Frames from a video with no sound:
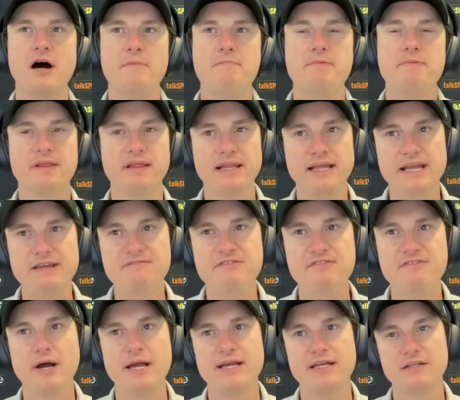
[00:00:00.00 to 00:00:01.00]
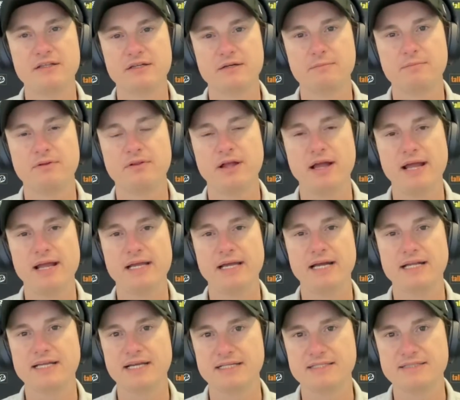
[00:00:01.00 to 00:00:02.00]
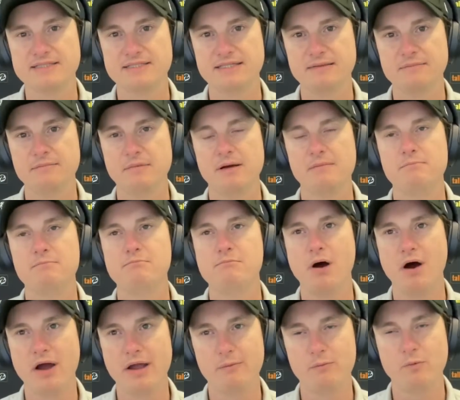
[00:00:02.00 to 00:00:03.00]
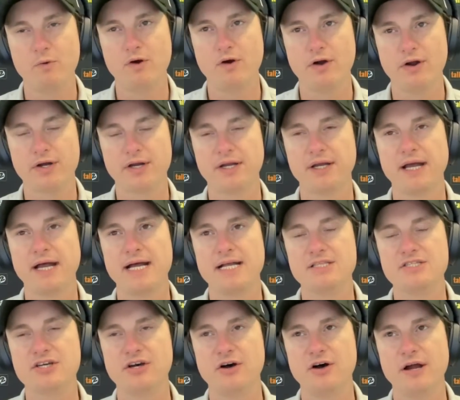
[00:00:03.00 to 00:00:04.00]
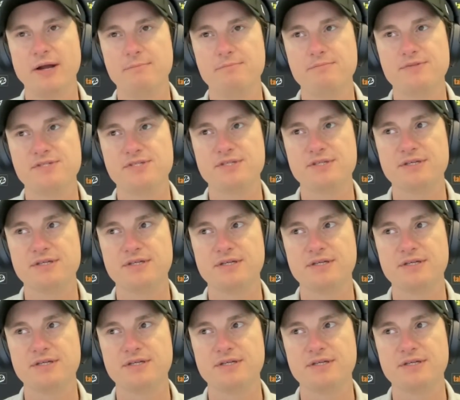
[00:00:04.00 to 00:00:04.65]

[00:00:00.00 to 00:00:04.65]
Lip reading: I believe the way England are playing against him might work at times